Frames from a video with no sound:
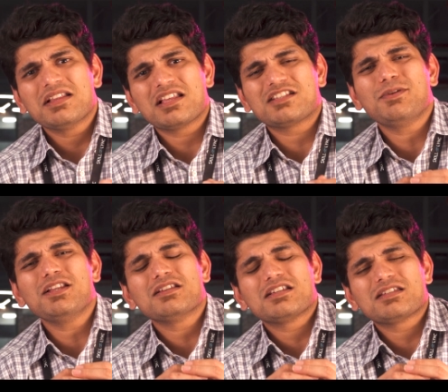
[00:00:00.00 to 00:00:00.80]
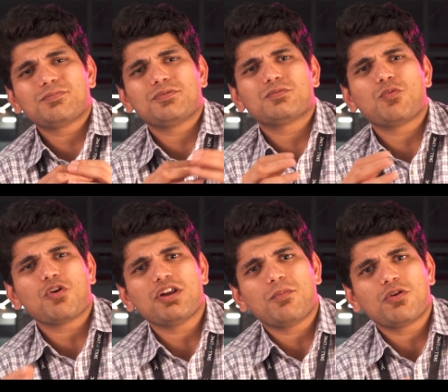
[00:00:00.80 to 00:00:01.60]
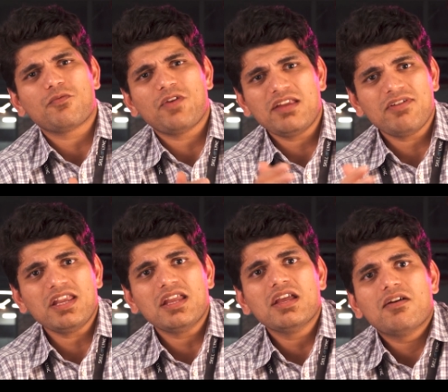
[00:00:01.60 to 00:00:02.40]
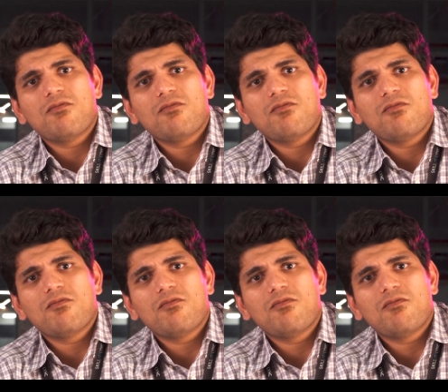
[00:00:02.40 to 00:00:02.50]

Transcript: that's been spoken about very very